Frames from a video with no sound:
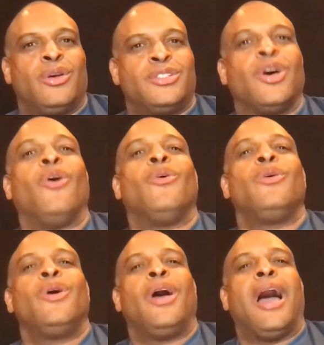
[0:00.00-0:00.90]

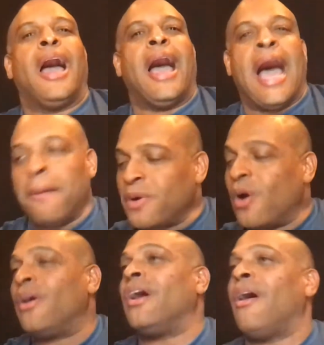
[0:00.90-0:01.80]
So I'm
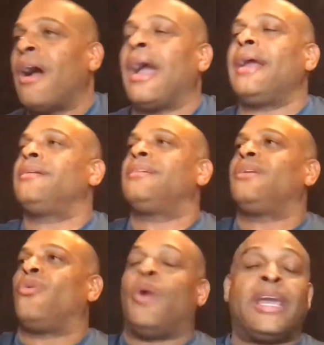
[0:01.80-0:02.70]
going, all right,
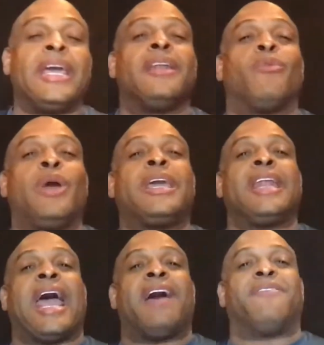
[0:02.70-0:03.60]
we
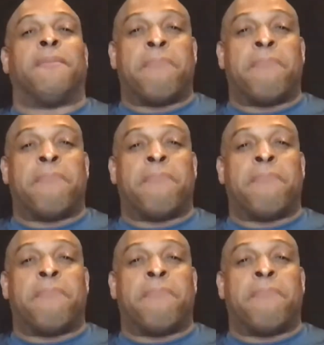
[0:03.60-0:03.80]
can have a